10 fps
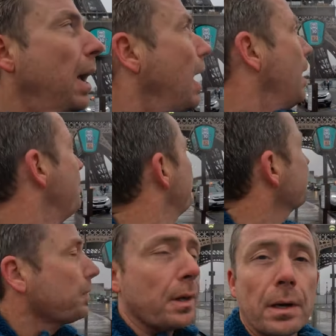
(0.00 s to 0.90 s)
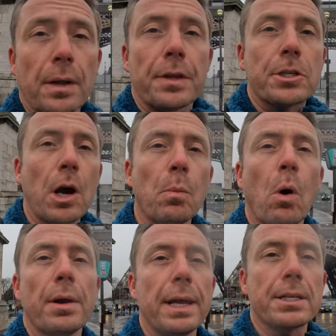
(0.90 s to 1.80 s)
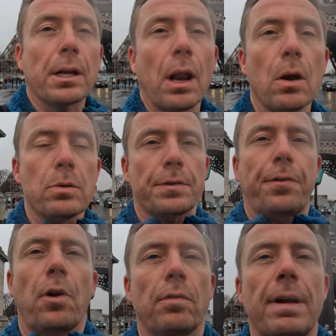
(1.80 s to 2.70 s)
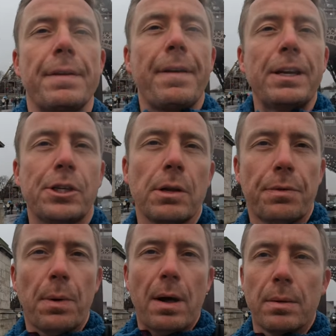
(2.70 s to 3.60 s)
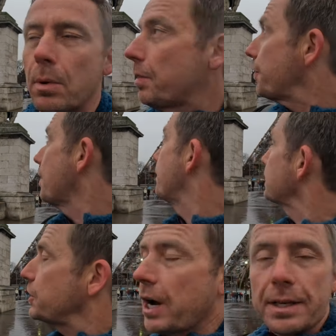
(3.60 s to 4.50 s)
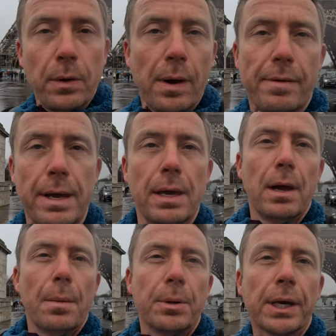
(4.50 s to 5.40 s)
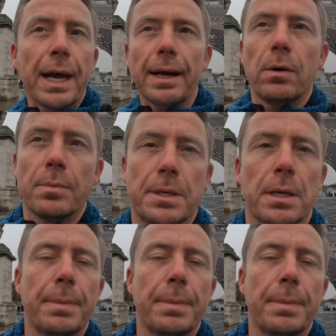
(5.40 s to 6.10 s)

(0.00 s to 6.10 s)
The top one is closed for renovation throughout the month of January, but you can go up to the